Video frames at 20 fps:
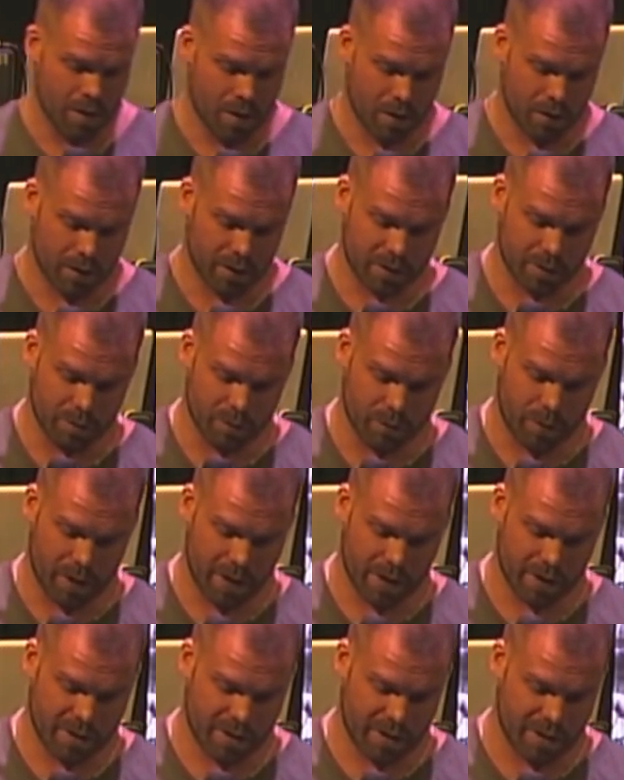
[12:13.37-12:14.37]
Lindsay moved
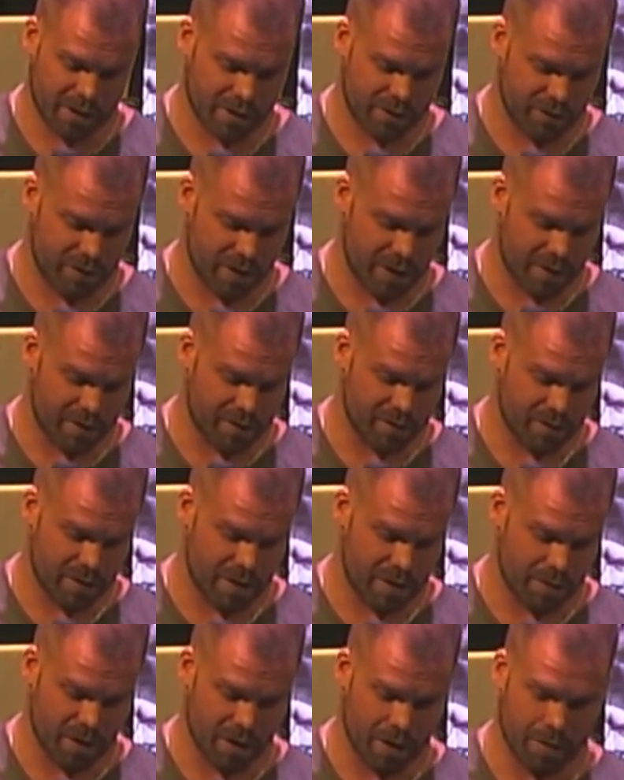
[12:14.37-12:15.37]
back to Estevan,
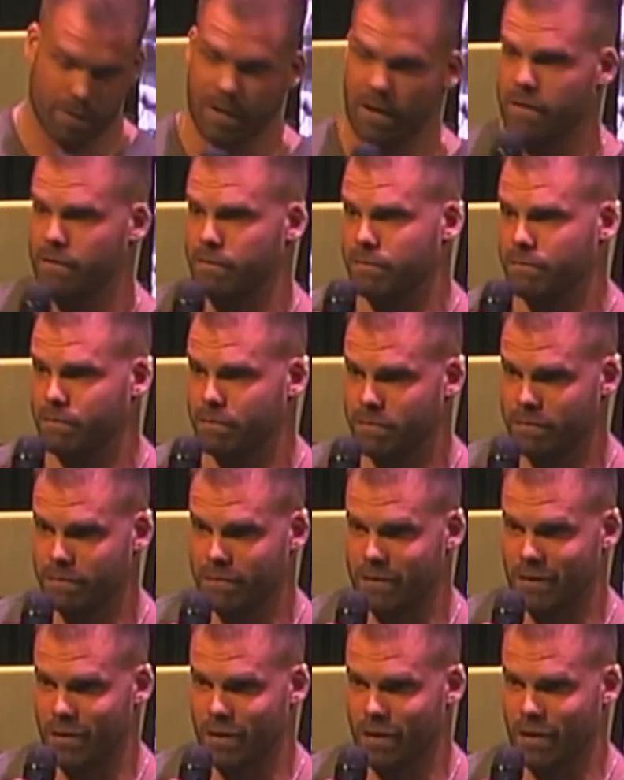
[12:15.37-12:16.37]
and my mom,
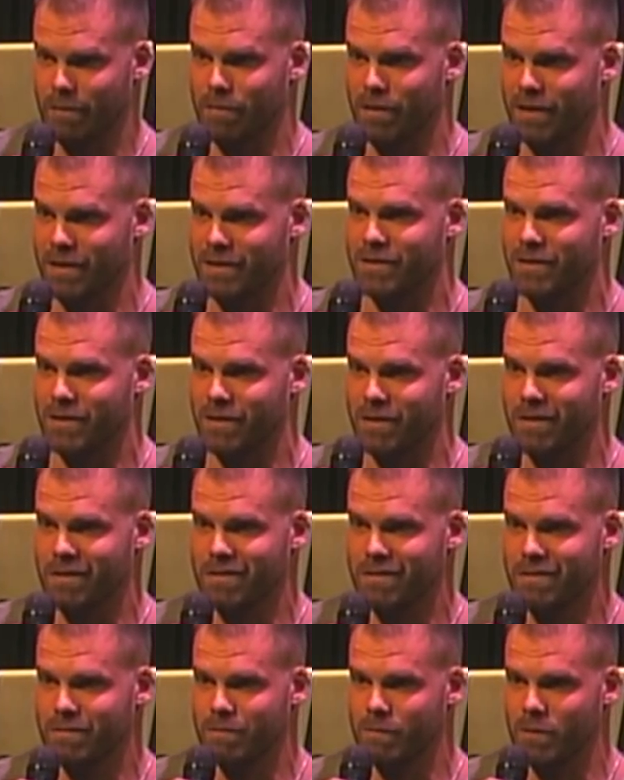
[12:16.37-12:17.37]
God bless her,
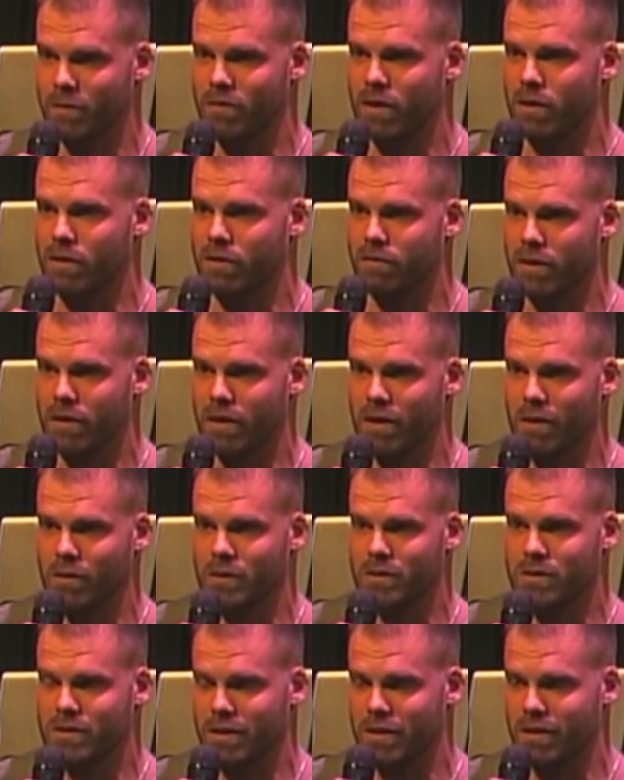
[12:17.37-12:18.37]
moved out of her
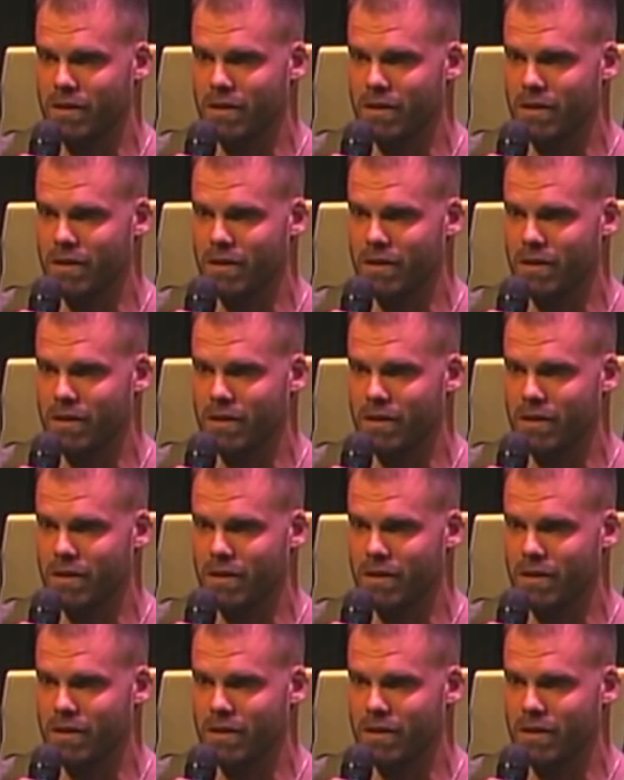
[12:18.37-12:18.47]
house